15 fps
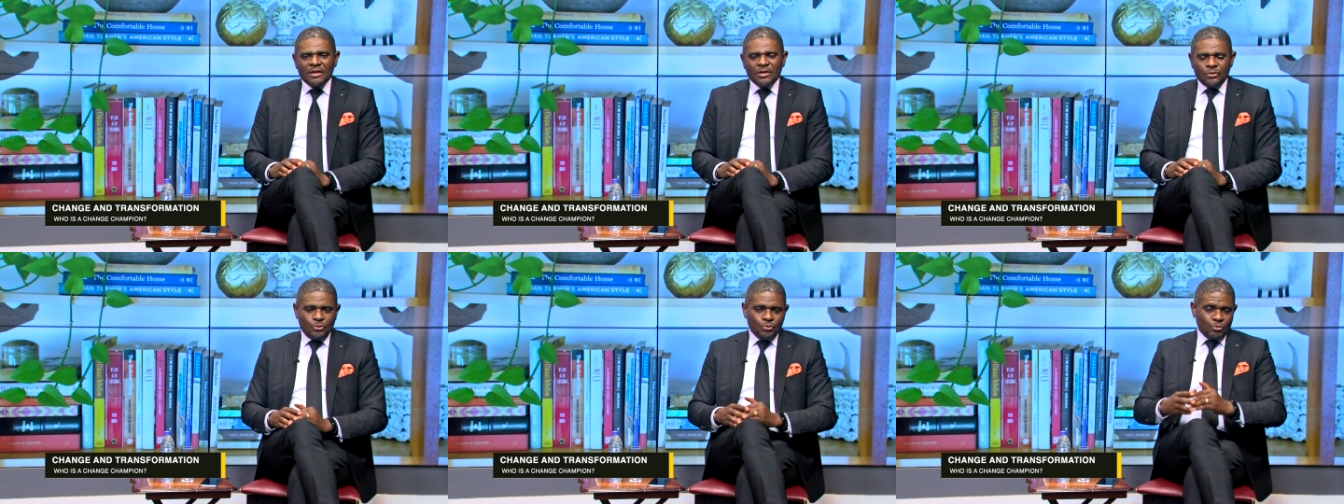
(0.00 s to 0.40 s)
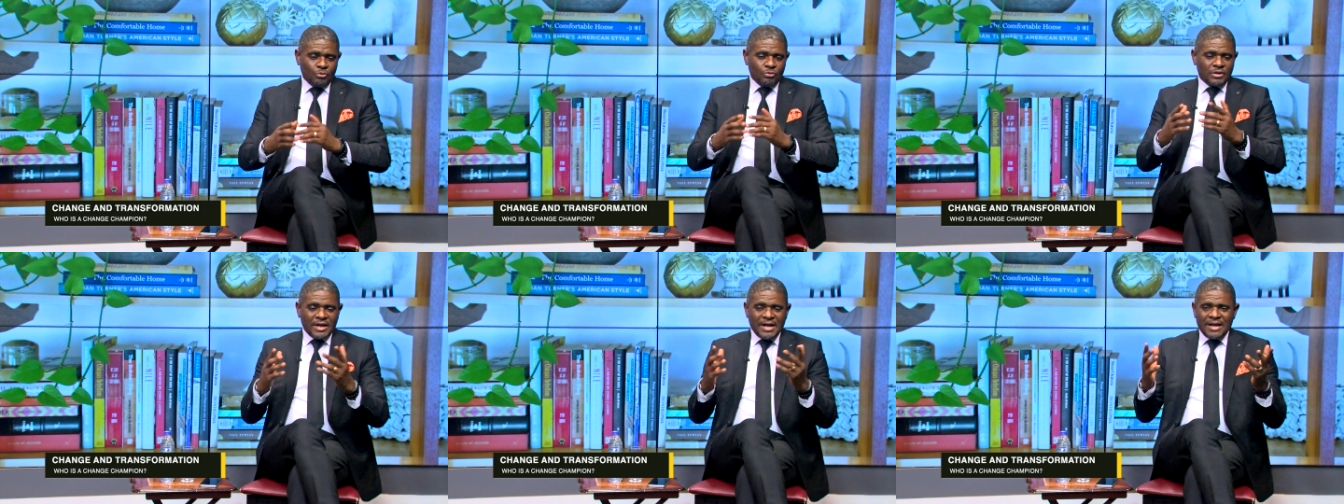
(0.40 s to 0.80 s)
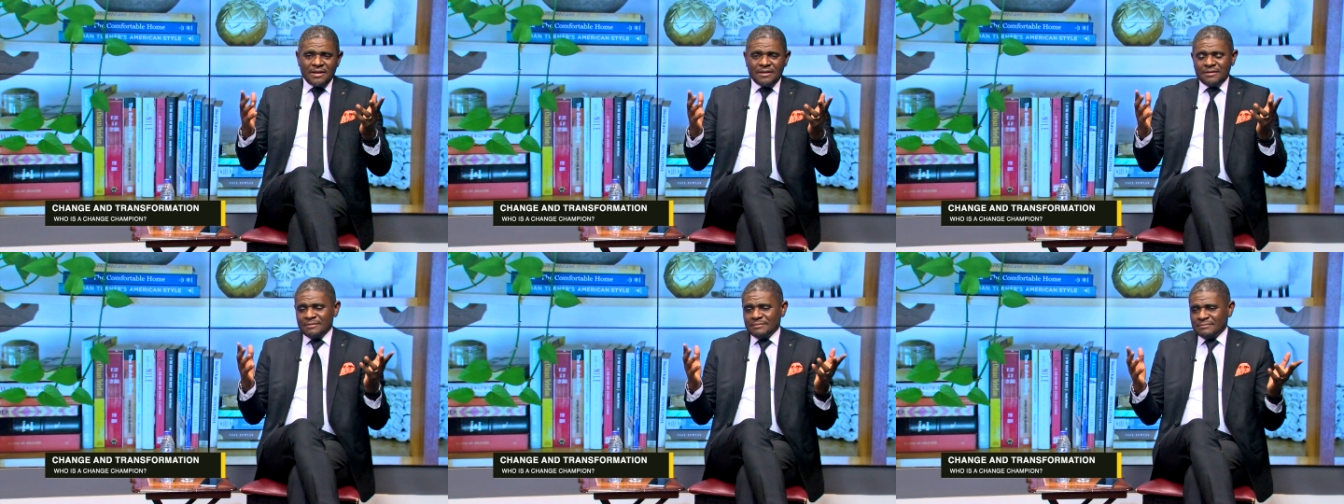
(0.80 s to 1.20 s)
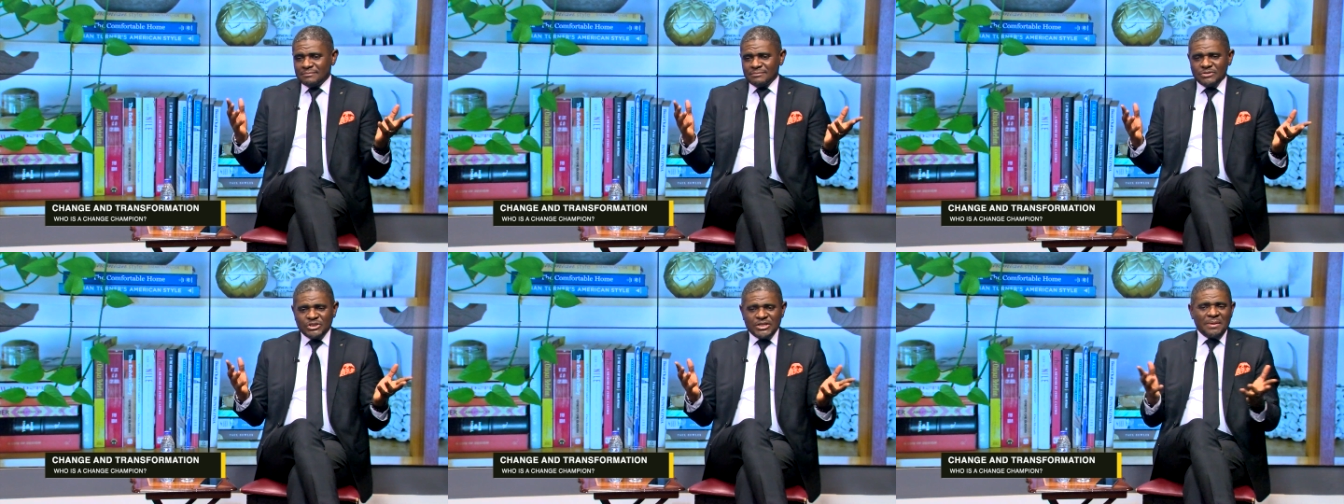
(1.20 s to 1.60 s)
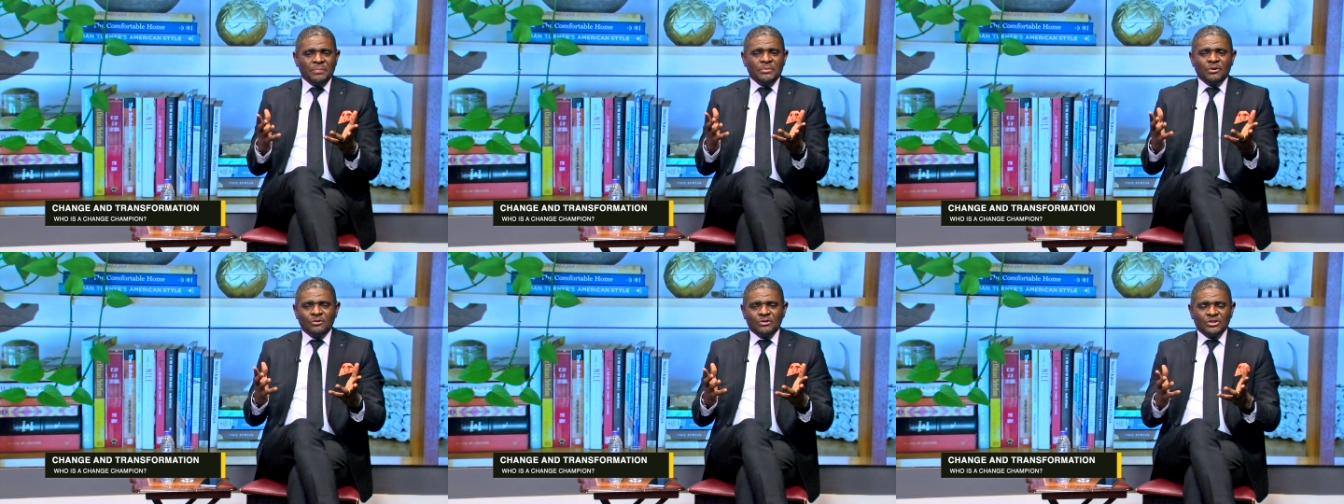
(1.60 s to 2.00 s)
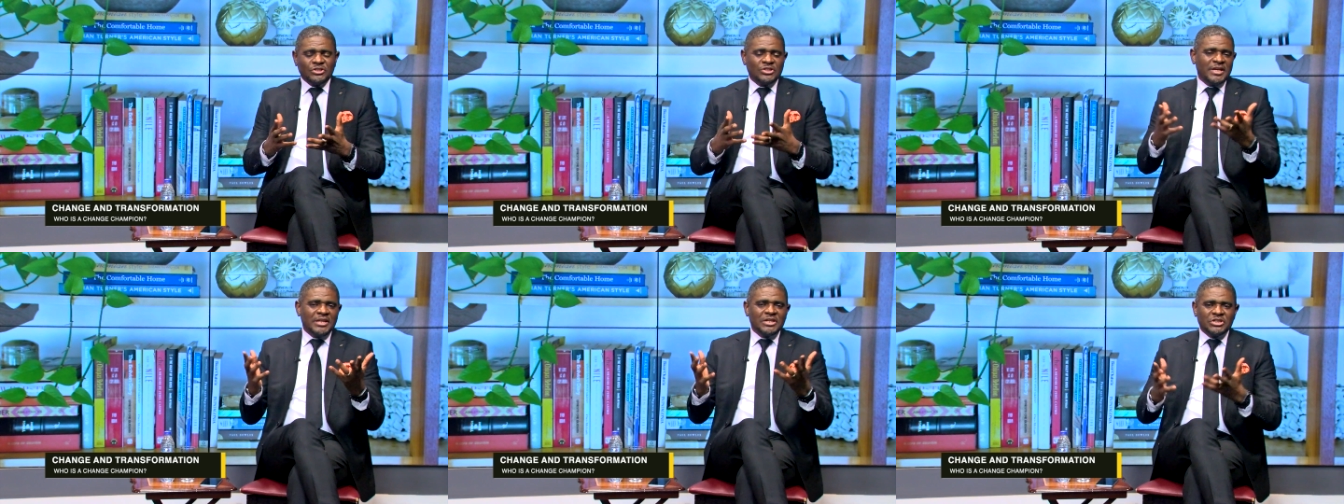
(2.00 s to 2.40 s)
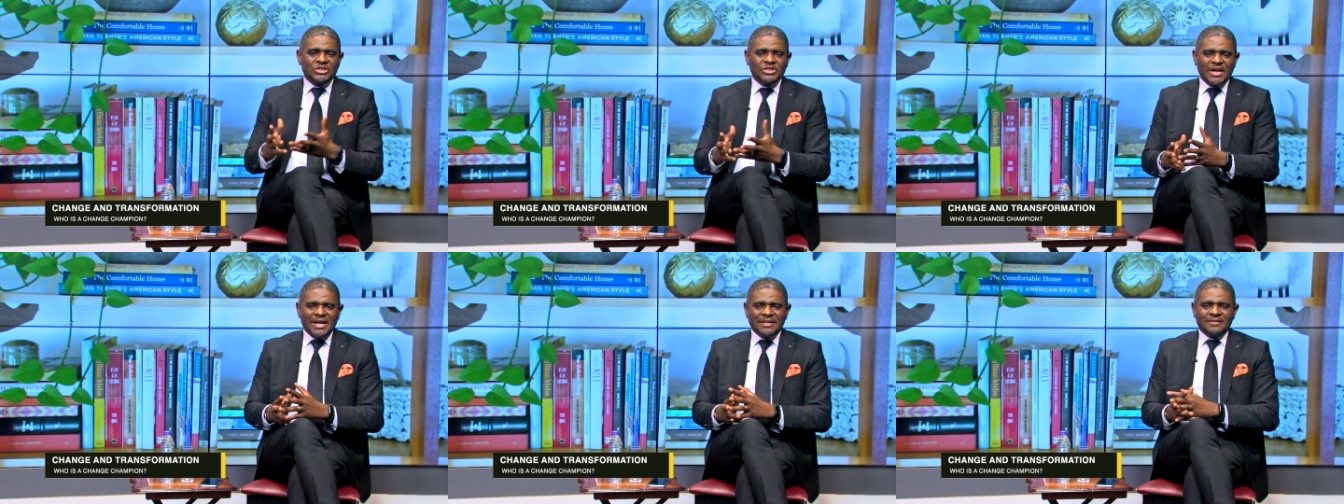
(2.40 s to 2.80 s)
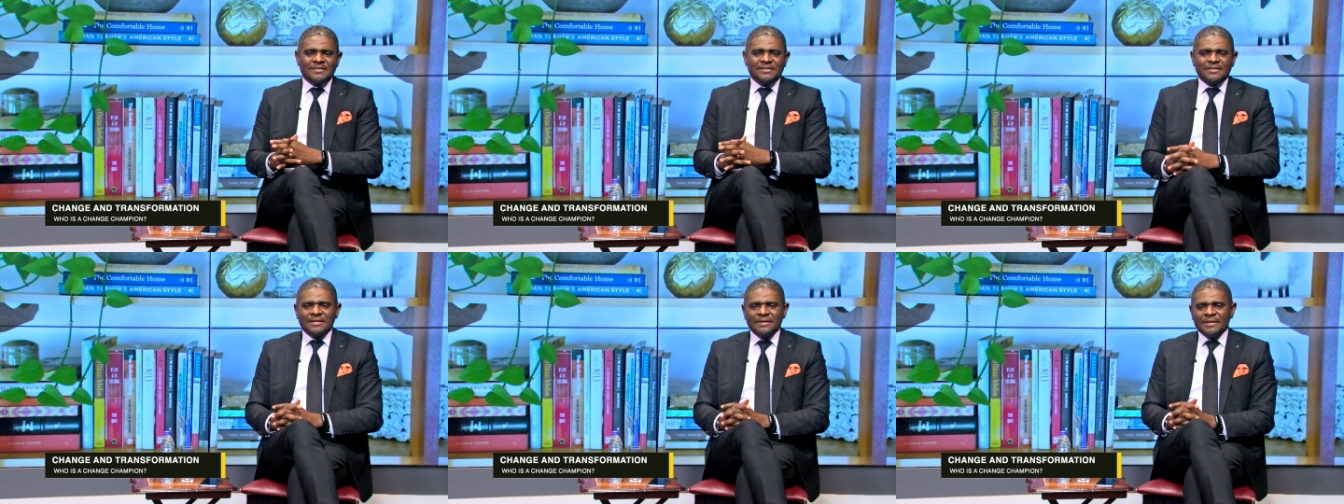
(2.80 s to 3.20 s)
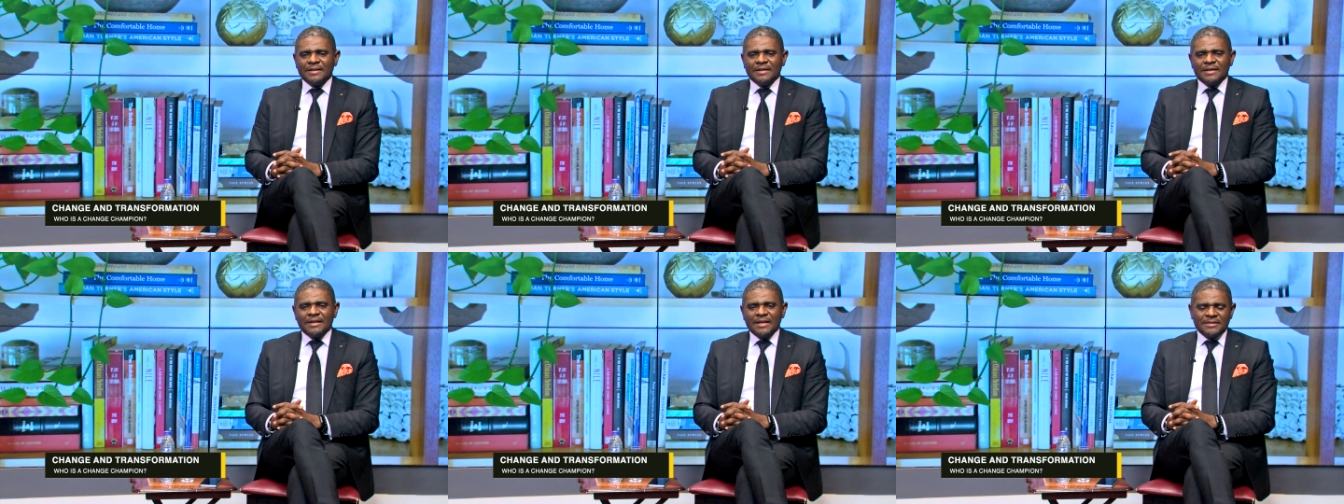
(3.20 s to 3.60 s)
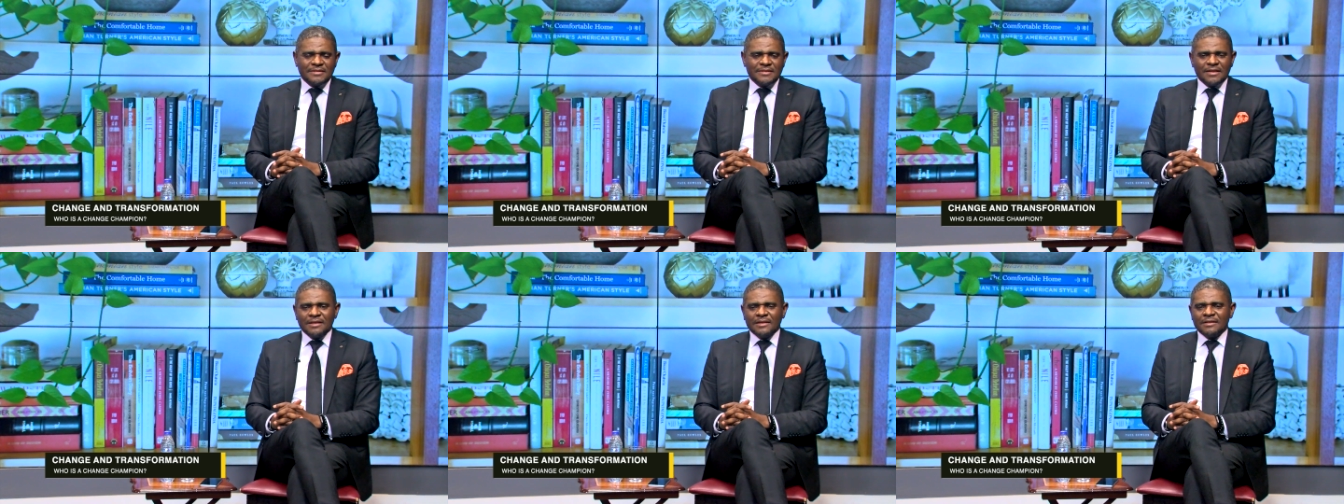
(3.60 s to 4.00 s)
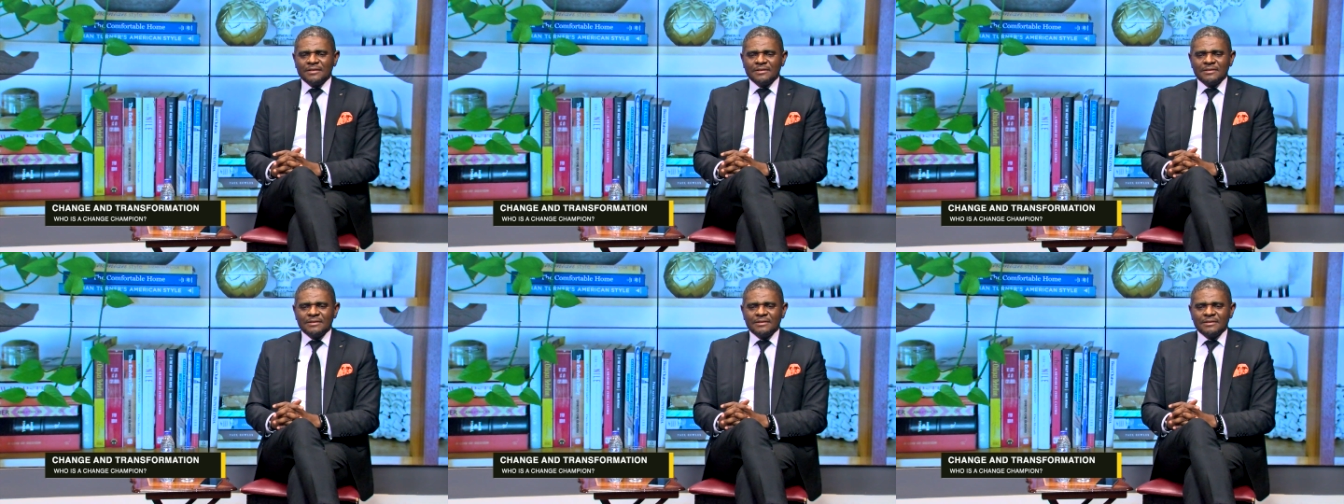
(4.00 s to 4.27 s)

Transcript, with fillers: you can champion change at, let's say,